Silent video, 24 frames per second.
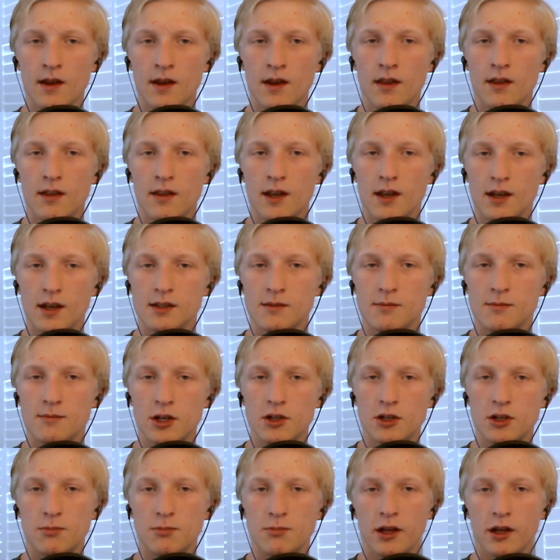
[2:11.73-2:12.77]
The next major
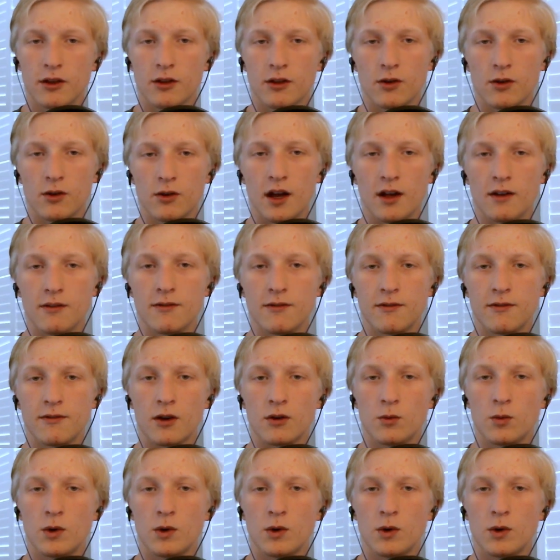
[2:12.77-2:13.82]
breakthrough I found
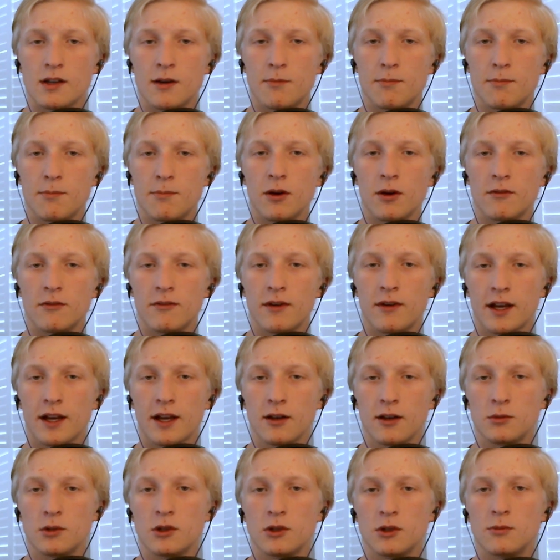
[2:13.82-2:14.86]
was about
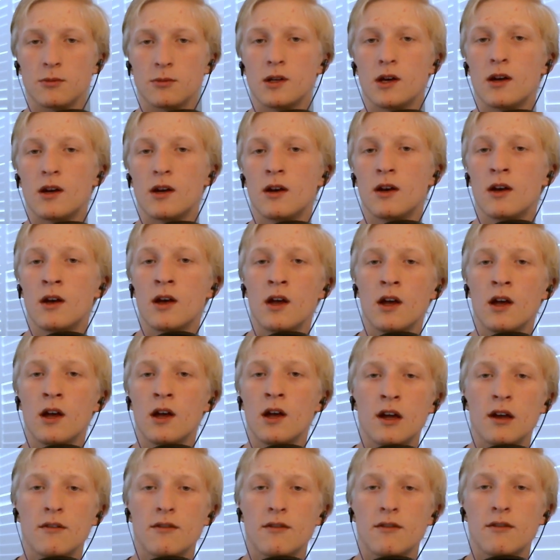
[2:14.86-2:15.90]
vacuum tubes.
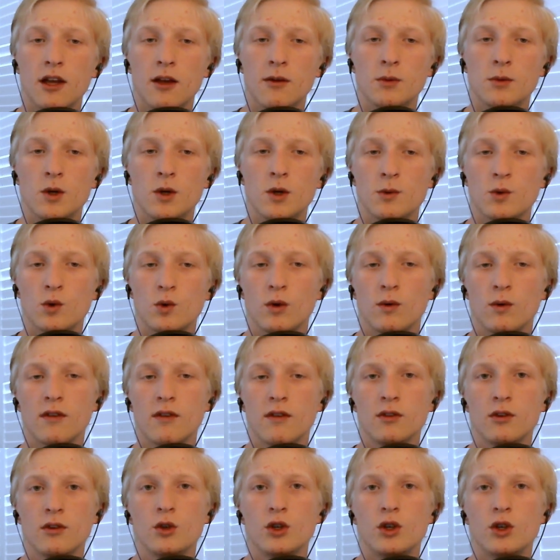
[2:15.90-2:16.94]
Vacuum tubes were a
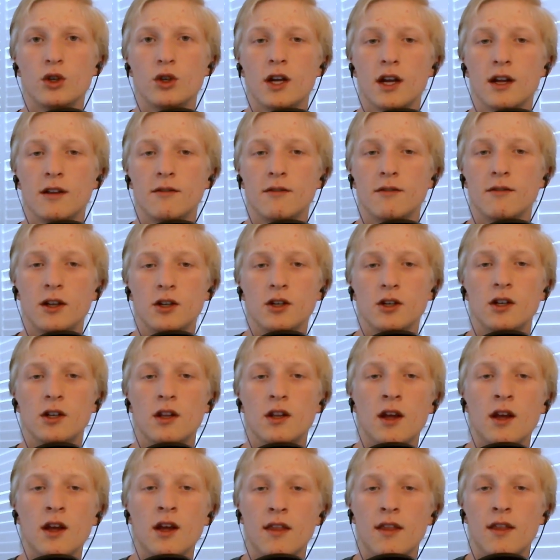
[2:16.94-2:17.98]
revolutionary invention
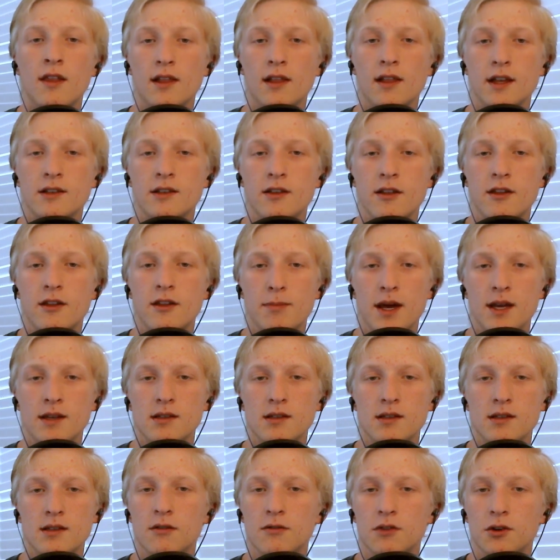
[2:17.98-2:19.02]
that led to the best
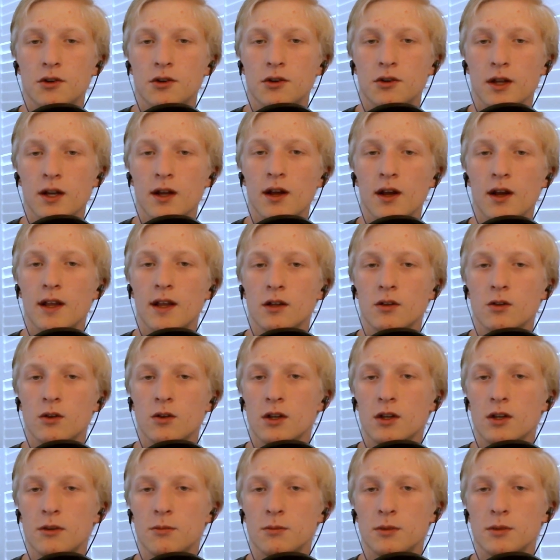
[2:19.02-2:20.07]
of early electronic
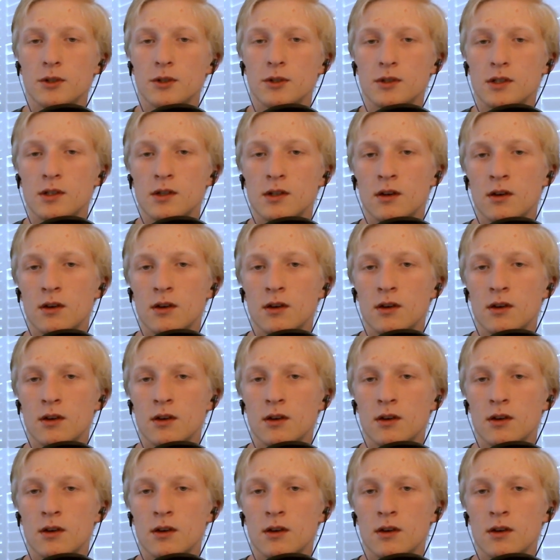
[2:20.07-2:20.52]
computers.